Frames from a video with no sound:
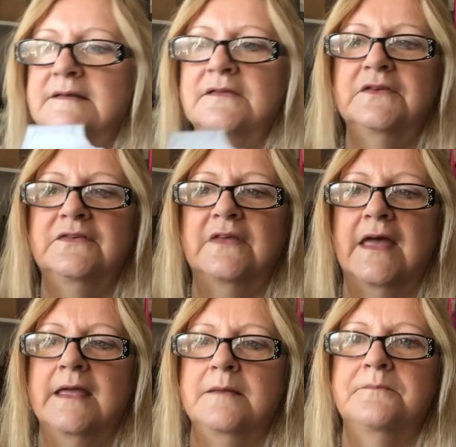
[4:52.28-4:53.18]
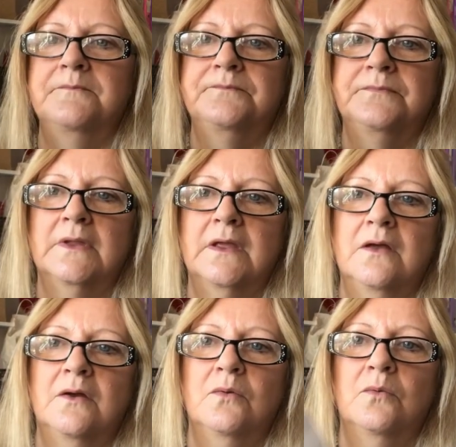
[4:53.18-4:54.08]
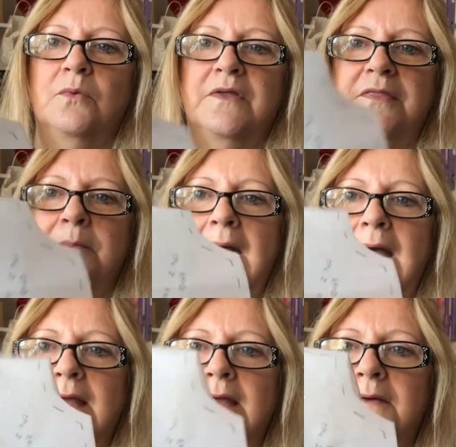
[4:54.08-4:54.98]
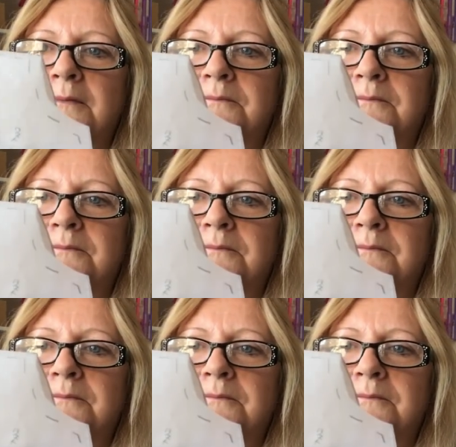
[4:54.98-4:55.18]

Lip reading: did the same with the back.